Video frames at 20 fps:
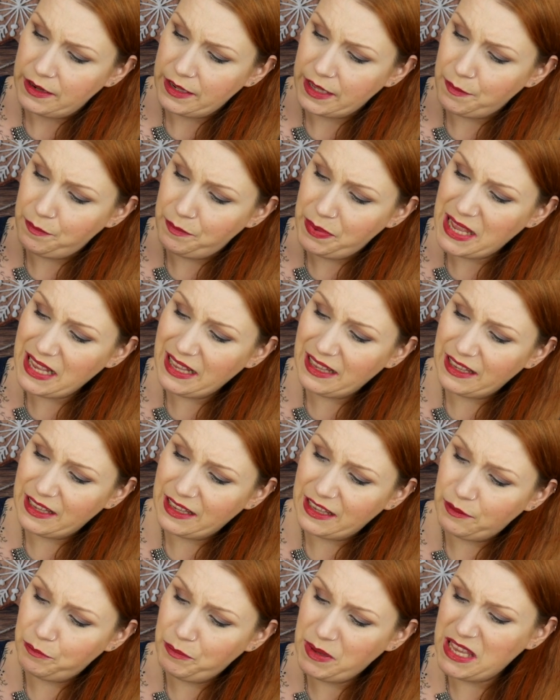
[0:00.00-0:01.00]
Like a pink,
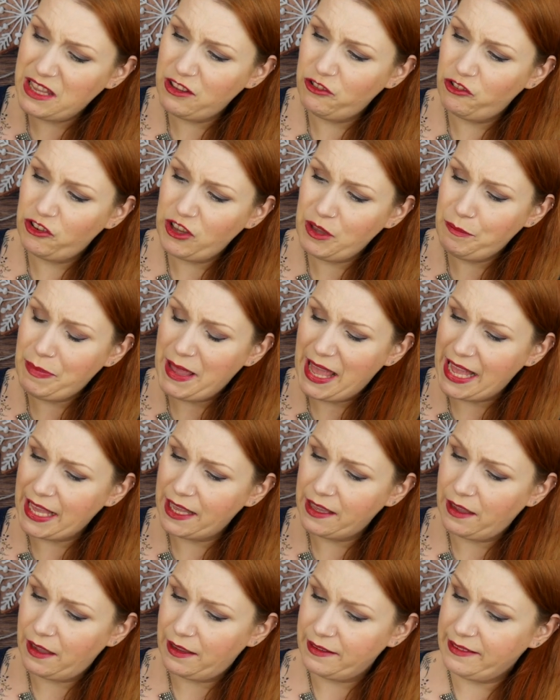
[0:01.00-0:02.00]
peachy
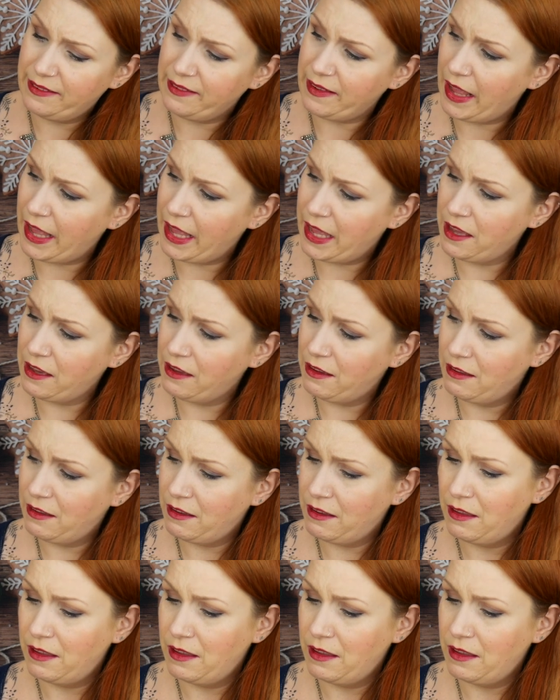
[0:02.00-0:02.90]
pink, I'd say.